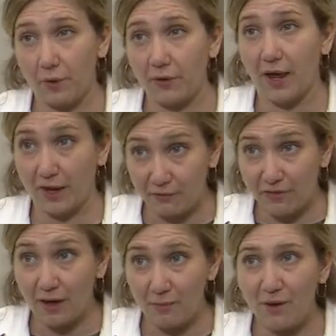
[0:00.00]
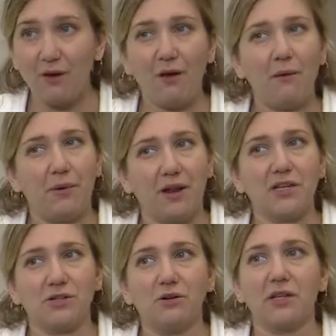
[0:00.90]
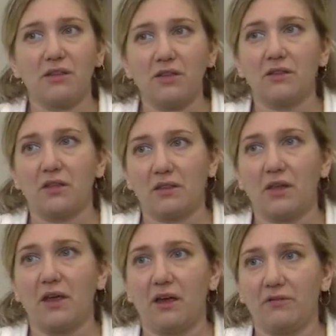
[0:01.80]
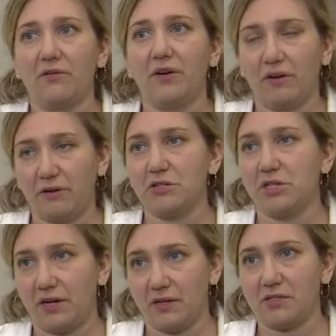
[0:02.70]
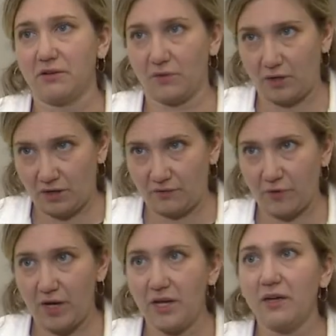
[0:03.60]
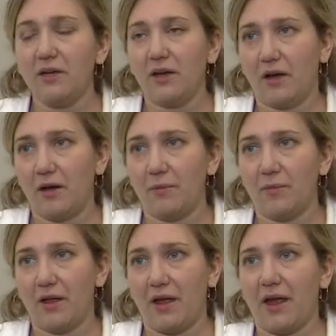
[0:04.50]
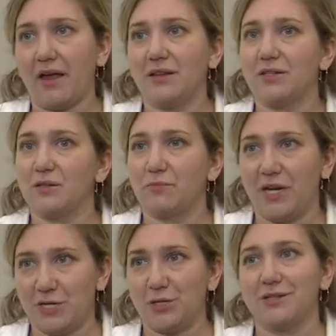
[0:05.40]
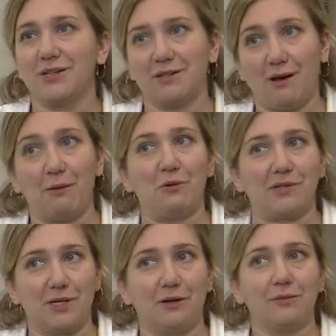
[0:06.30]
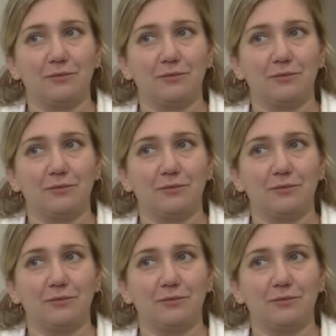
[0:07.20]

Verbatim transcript: road ahead of them, but I certainly think that they have a very good chance of recovery, um, and patience and time will tell.